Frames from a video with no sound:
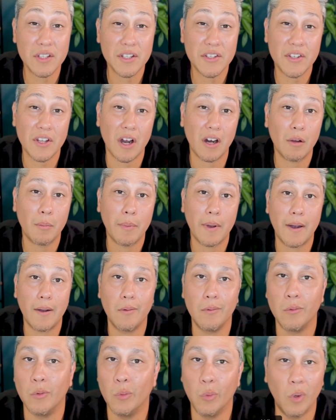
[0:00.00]
let's talk
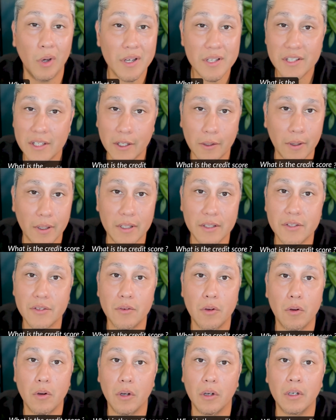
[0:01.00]
about what is a credit
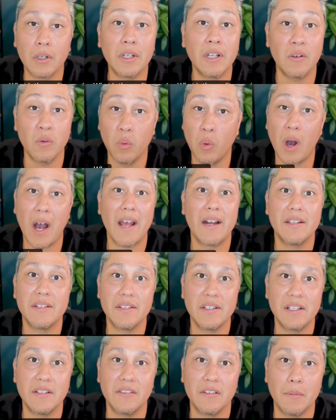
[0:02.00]
score and why does
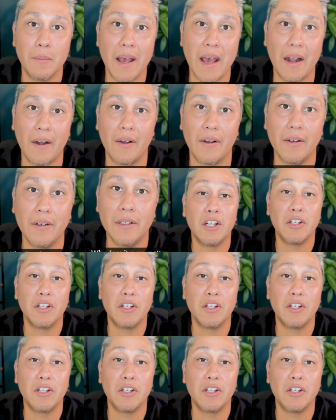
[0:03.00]
it even matter?